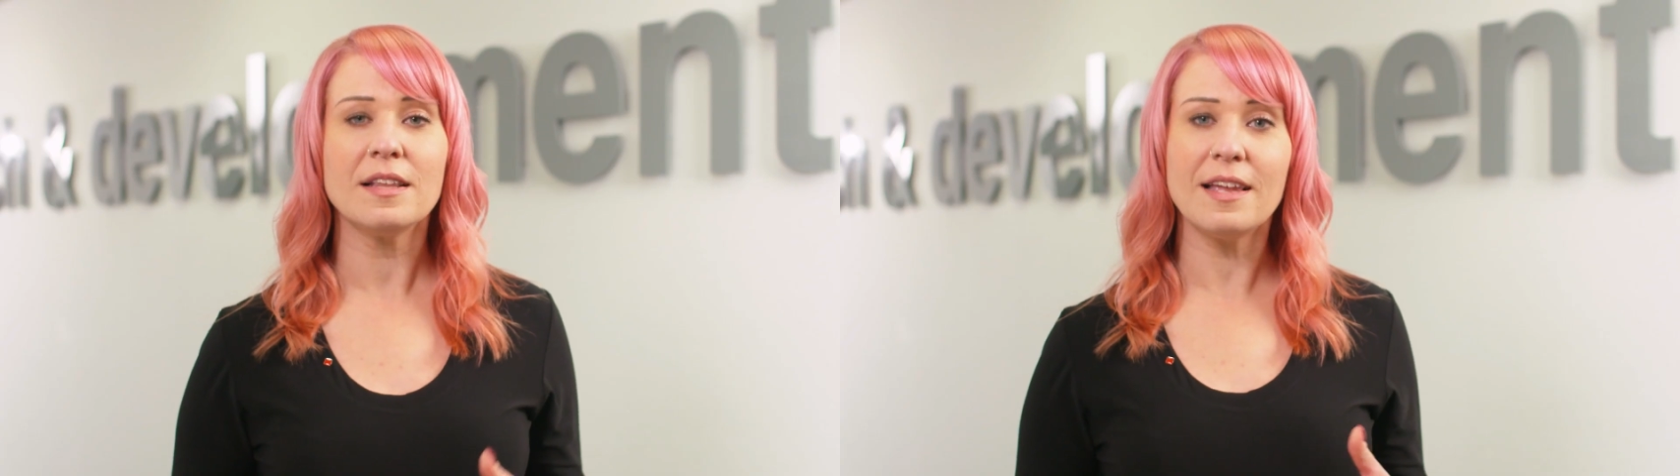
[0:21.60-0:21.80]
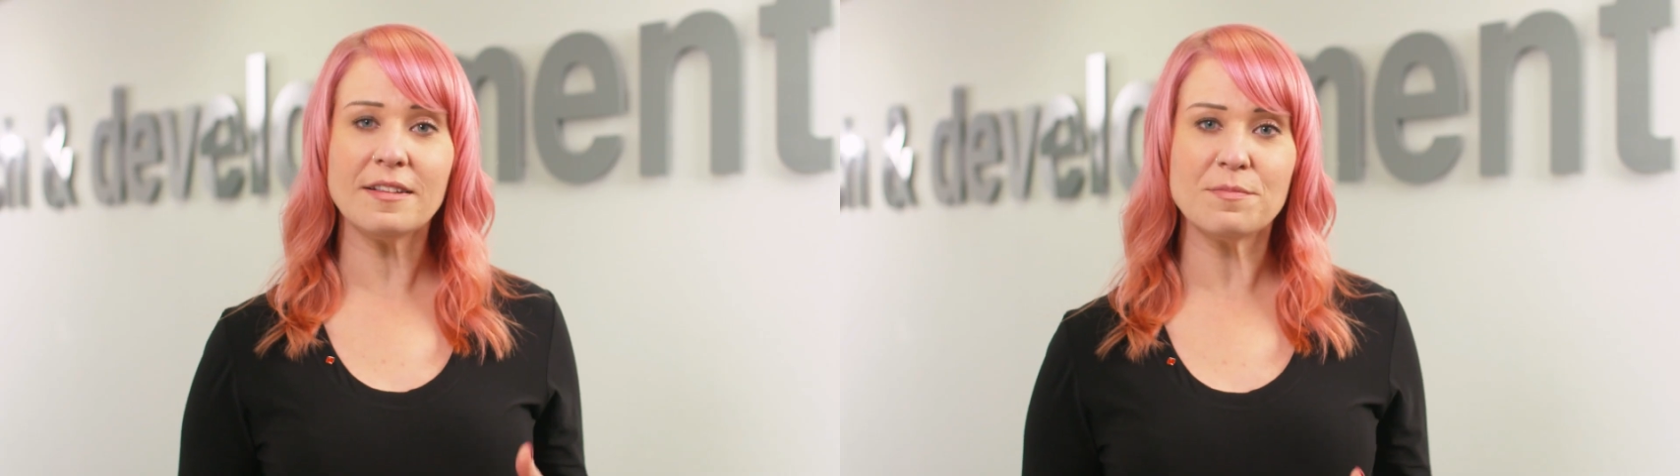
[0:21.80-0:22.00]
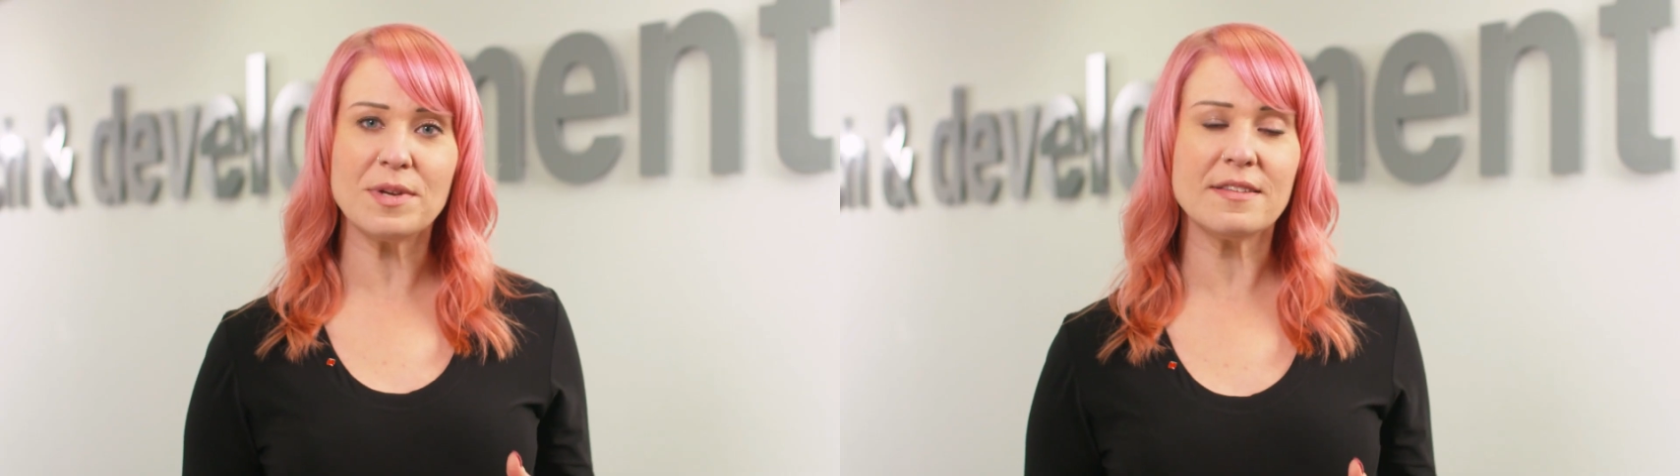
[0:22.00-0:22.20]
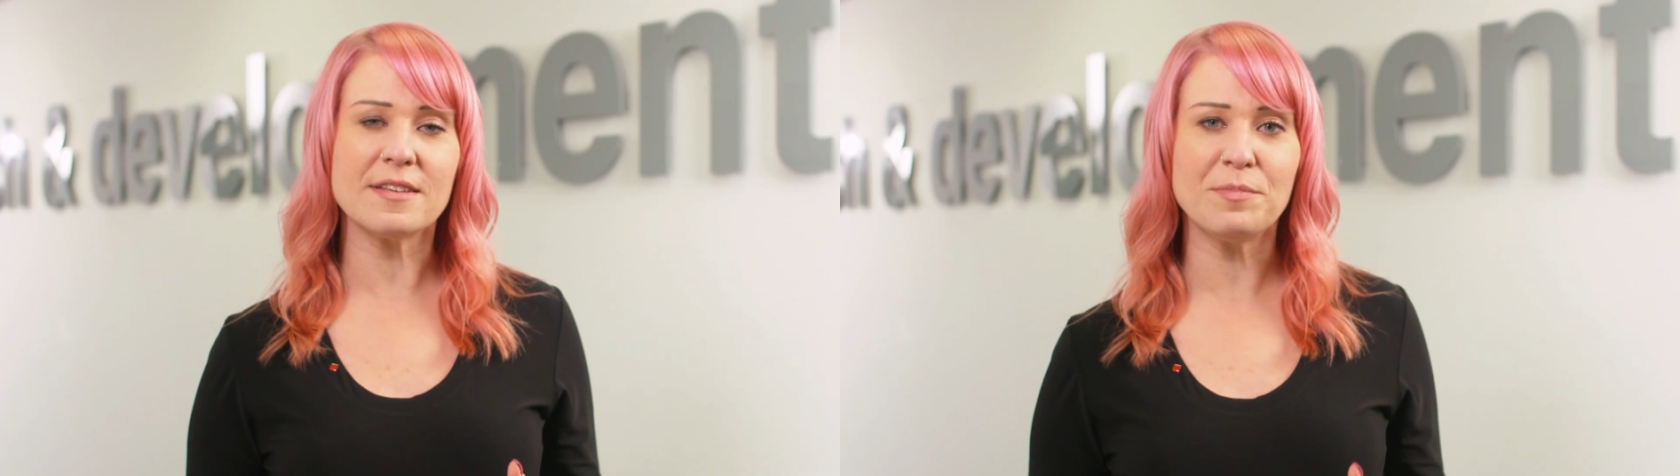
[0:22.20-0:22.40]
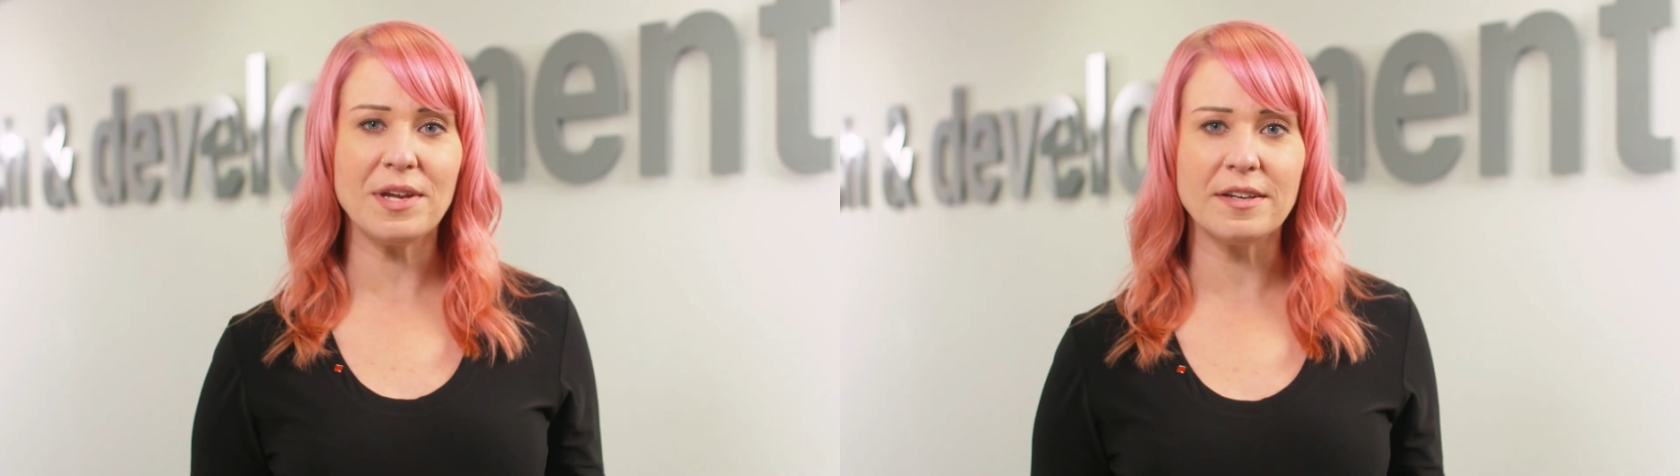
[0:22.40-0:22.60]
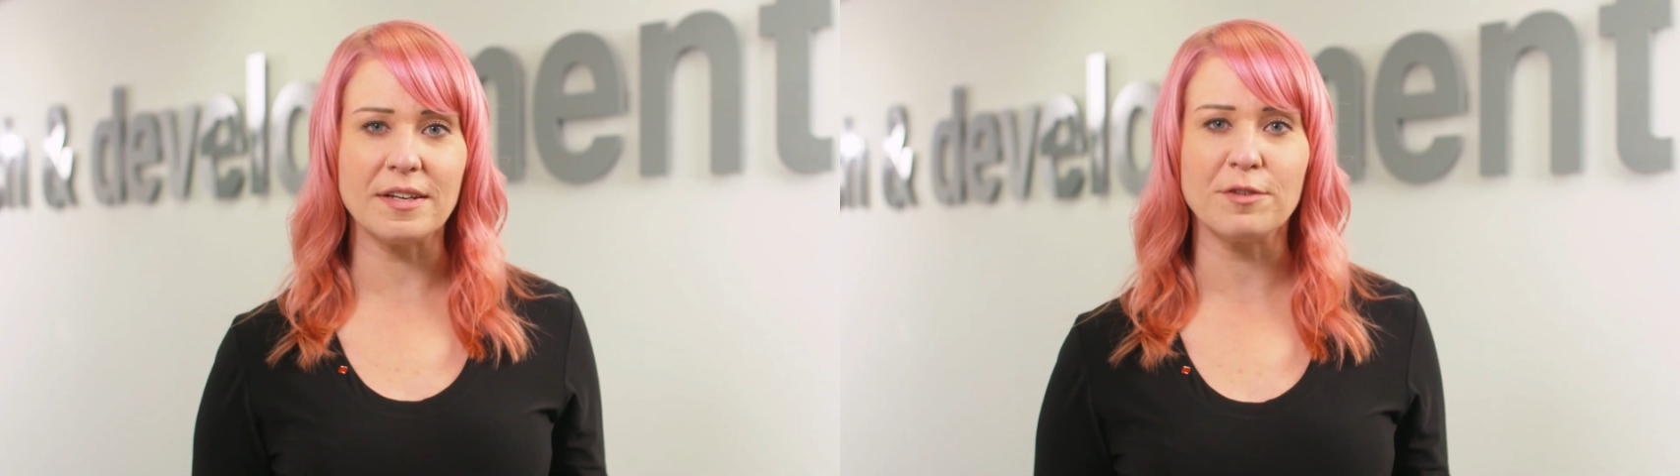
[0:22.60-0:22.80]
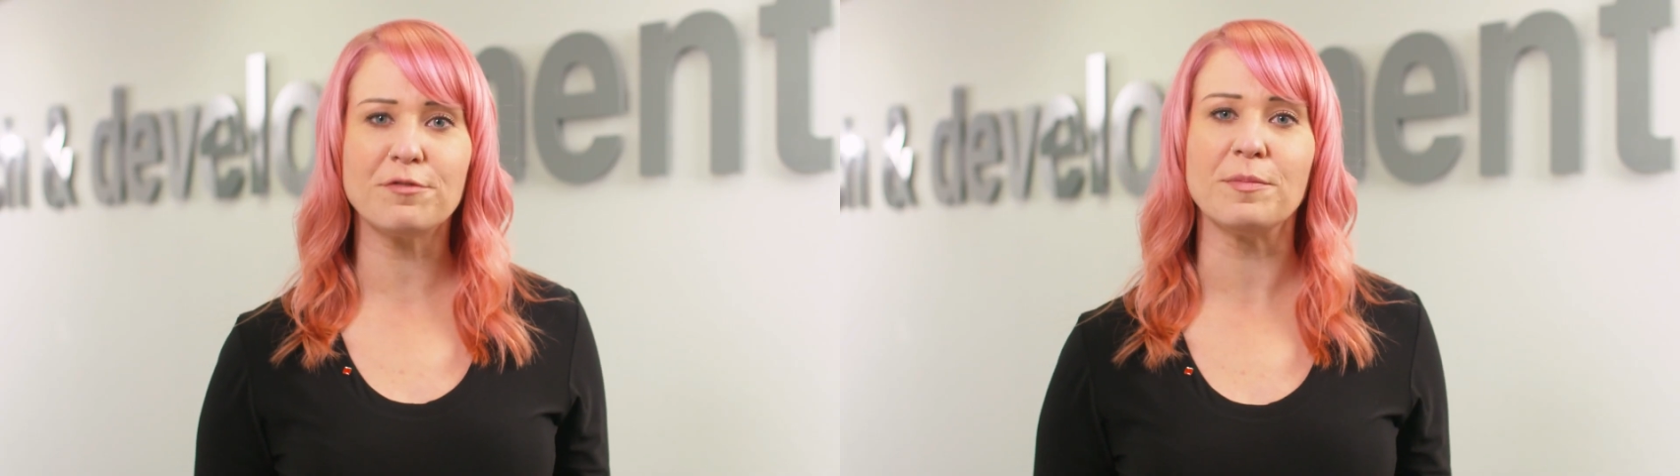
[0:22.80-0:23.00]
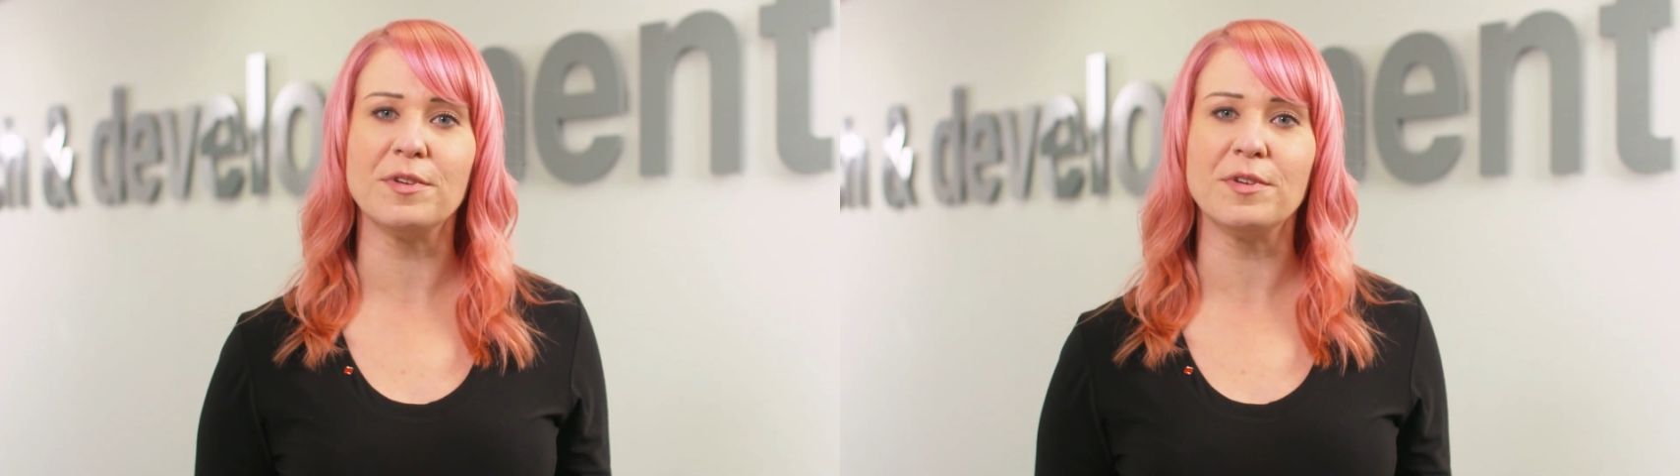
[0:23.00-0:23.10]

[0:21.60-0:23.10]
Let's meet Sabina from